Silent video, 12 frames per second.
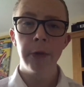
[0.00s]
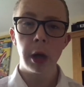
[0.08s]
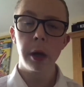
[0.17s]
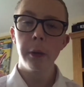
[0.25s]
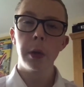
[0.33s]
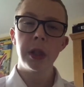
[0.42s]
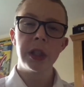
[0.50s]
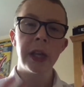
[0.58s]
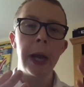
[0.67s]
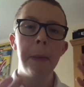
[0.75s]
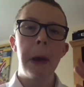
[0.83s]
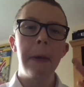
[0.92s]
Runner, which
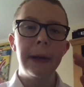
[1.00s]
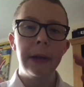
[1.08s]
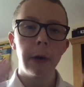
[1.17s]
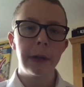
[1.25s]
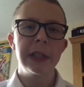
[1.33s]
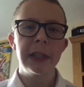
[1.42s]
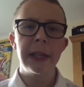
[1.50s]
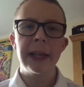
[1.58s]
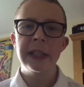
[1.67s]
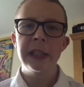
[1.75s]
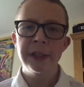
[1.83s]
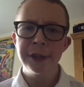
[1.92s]
came out in
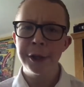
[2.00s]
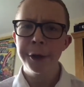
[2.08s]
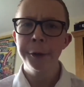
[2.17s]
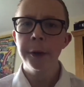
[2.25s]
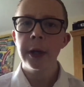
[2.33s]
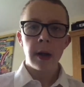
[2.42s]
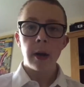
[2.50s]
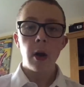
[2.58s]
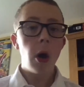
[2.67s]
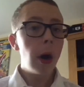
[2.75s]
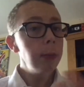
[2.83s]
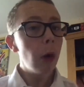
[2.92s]
1982.
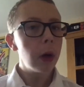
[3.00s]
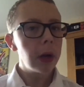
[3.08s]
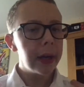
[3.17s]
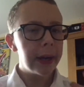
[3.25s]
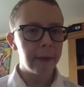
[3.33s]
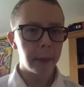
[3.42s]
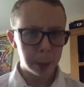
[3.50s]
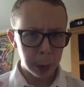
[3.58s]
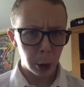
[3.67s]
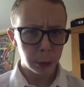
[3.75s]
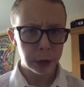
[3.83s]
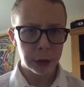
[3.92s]
I'm not going to give a
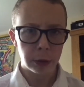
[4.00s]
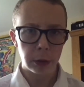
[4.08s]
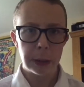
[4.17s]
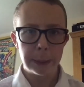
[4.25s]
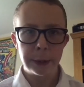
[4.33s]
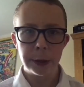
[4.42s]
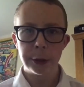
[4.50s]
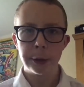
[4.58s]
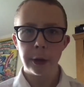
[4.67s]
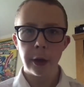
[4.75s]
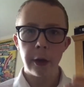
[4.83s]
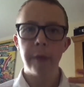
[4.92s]
plot
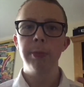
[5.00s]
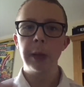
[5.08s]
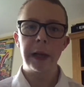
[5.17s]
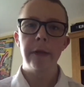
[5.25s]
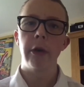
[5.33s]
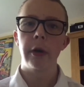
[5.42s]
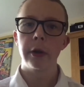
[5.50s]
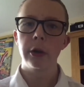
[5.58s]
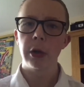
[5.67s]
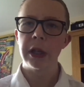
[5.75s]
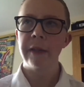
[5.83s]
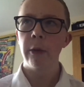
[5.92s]
description of Blade Runner
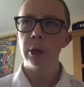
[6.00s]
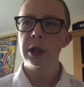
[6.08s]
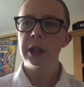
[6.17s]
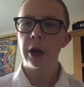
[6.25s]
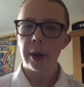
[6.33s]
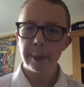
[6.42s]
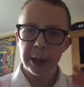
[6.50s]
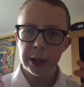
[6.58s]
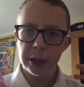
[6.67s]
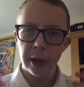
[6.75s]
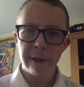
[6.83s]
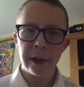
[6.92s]
2049
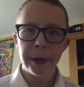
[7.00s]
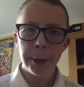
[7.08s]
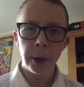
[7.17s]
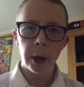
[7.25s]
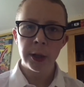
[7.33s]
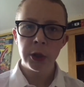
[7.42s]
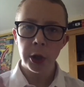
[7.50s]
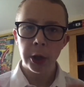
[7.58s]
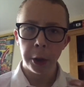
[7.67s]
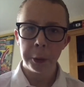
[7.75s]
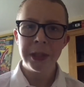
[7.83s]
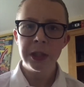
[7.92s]
because I think you guys should
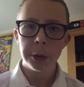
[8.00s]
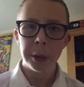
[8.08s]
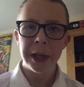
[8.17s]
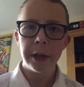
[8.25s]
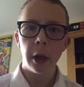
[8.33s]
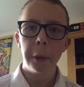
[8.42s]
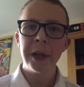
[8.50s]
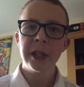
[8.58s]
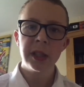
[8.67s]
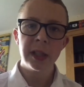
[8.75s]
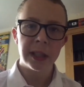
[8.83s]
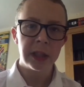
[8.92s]
go into it knowing
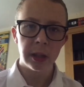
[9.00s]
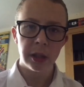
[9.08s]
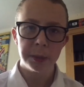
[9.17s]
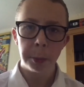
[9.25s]
as little as